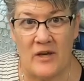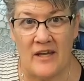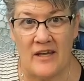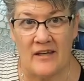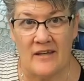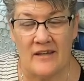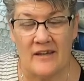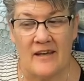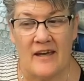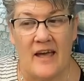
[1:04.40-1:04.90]

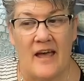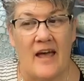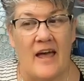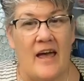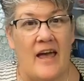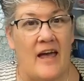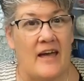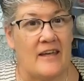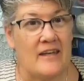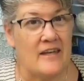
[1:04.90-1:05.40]
week
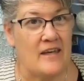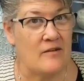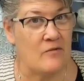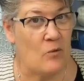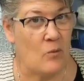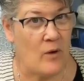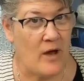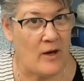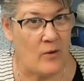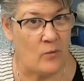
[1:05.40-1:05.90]
and
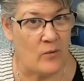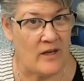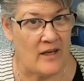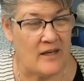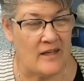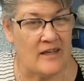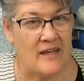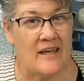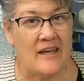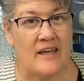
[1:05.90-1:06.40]
giveaway
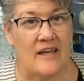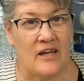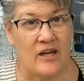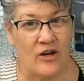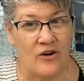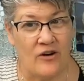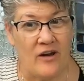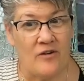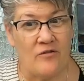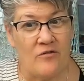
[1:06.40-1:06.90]
week
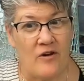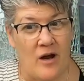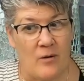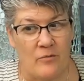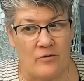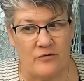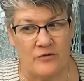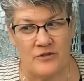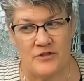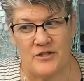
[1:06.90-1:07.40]
here at
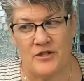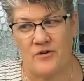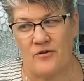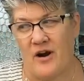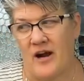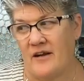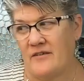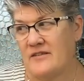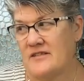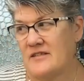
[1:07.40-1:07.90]
Fiber Floozie
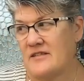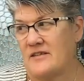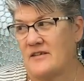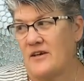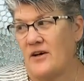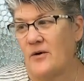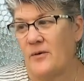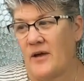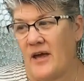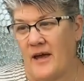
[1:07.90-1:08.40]
Crafts.
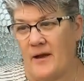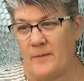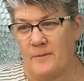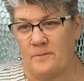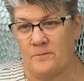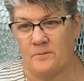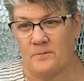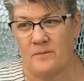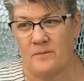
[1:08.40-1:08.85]
Okay,